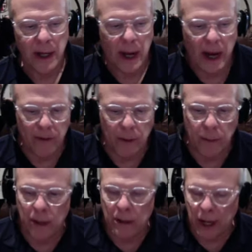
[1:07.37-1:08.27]
everybody
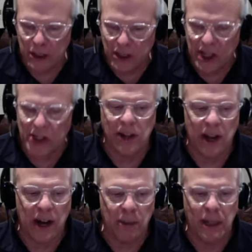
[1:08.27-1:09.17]
insisting that
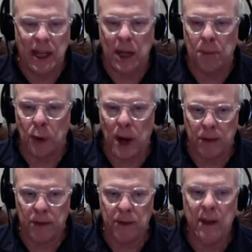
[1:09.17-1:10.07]
everybody take a
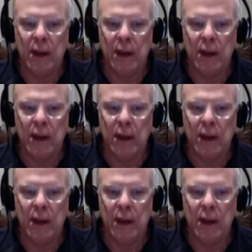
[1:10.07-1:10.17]
breath